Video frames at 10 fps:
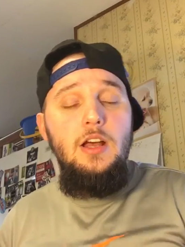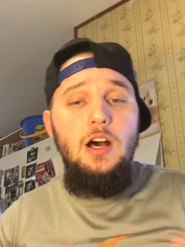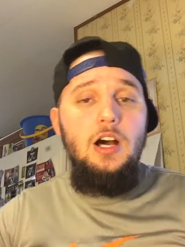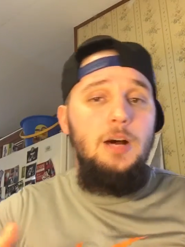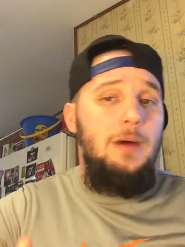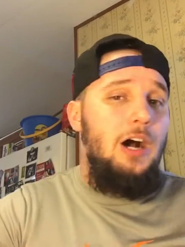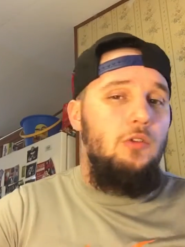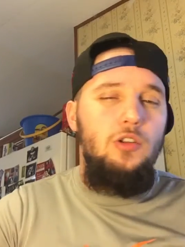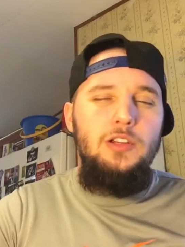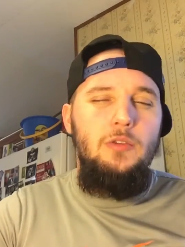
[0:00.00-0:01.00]
Um, I
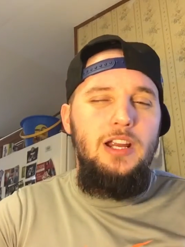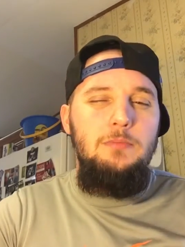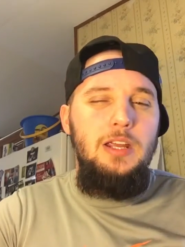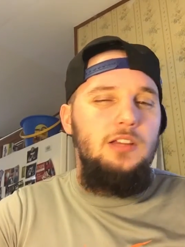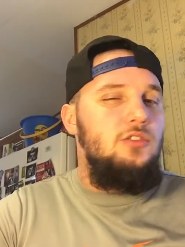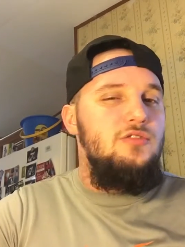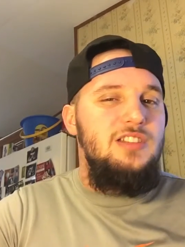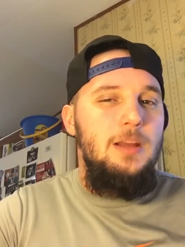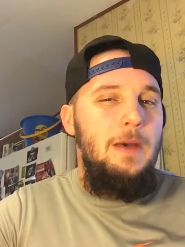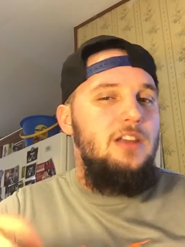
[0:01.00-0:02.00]
would only recommend
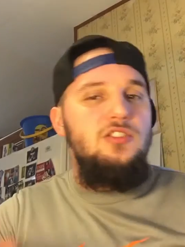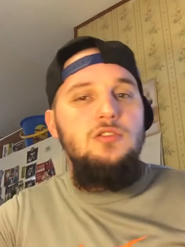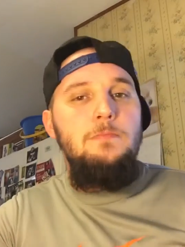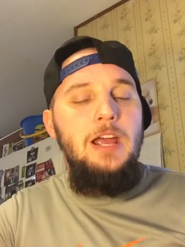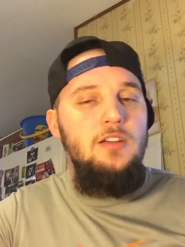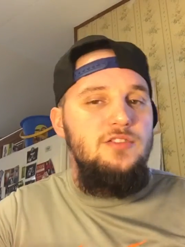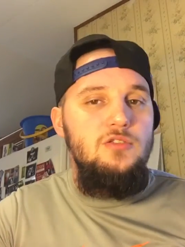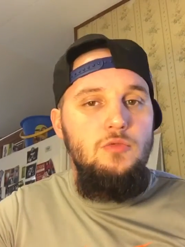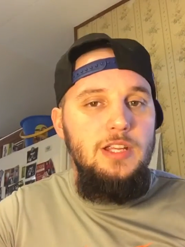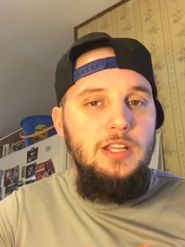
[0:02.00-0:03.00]
losing about two pounds a
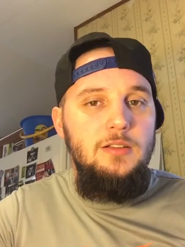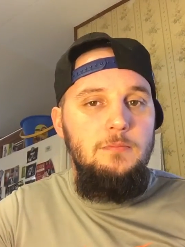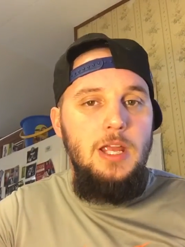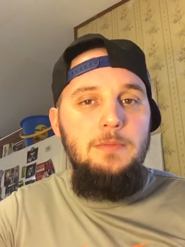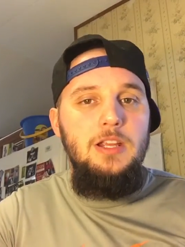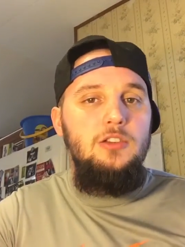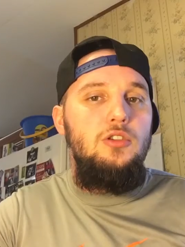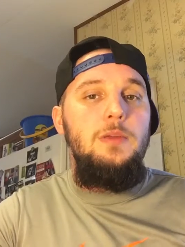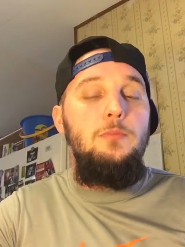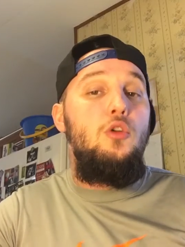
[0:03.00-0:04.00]
week, maybe a
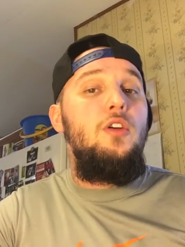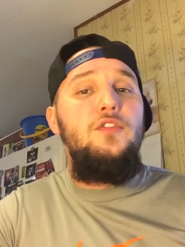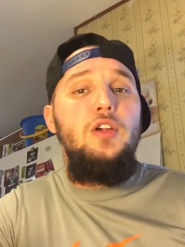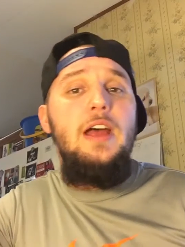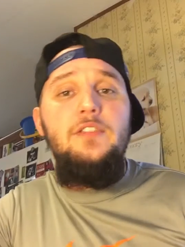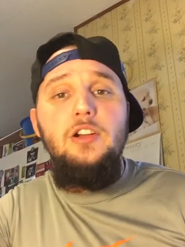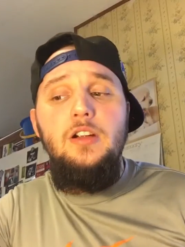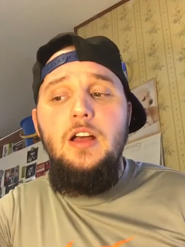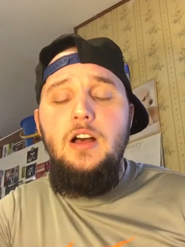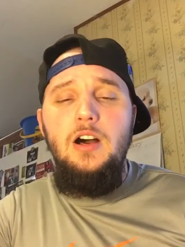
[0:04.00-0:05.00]
little bit more if you're heavier,
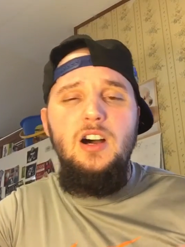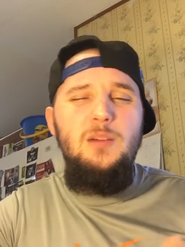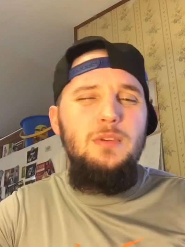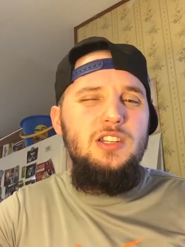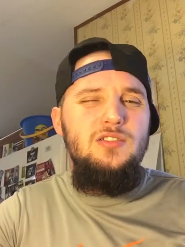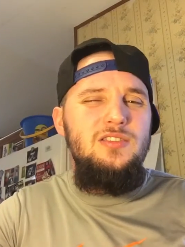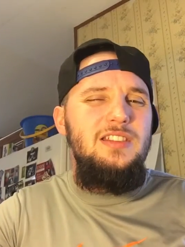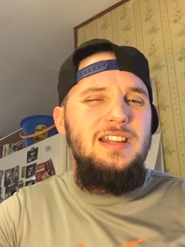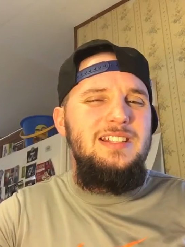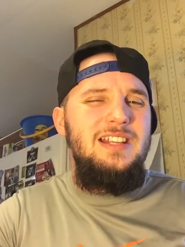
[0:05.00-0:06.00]
um, but usually
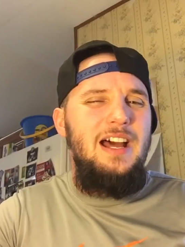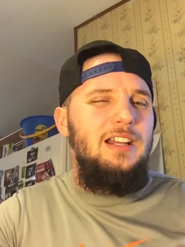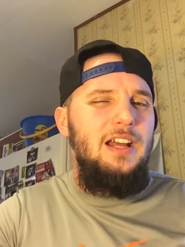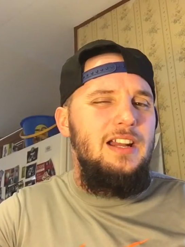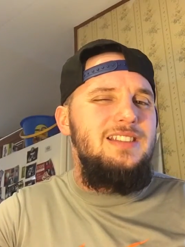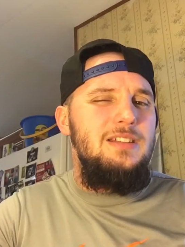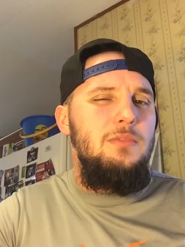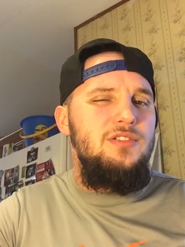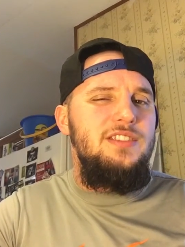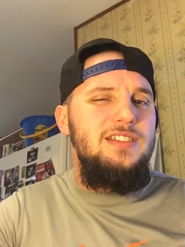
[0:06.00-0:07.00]
that's the guideline I see
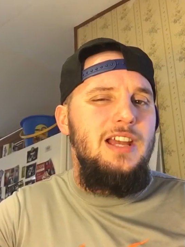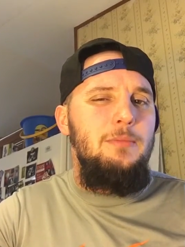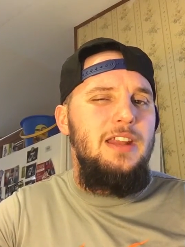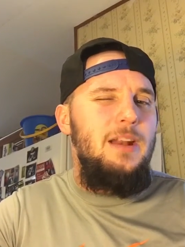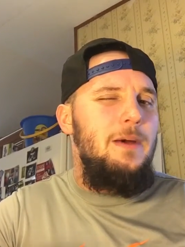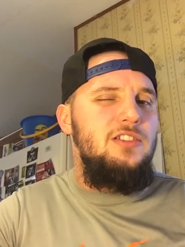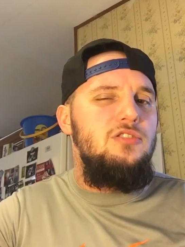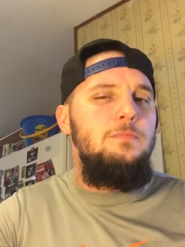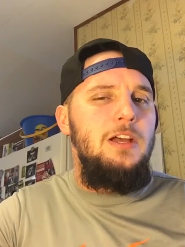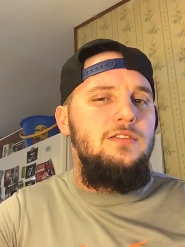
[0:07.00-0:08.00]
most of the time on that. About
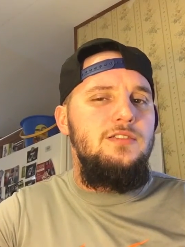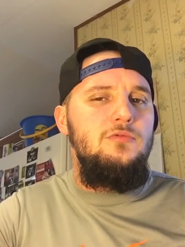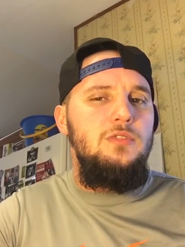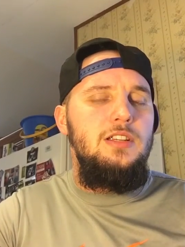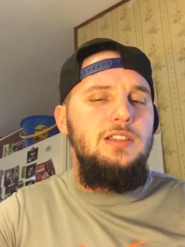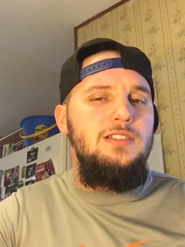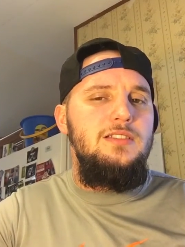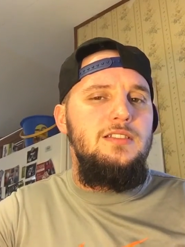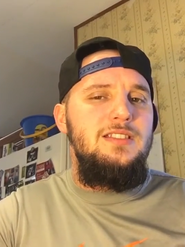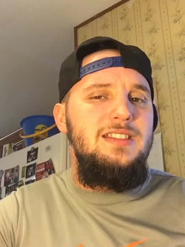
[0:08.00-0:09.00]
two pounds a week is,
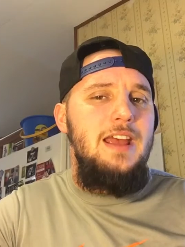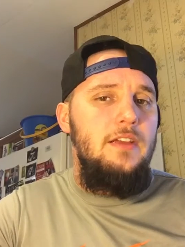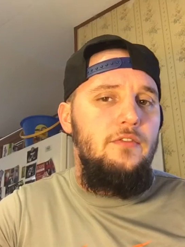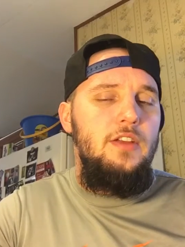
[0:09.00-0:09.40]
is safe.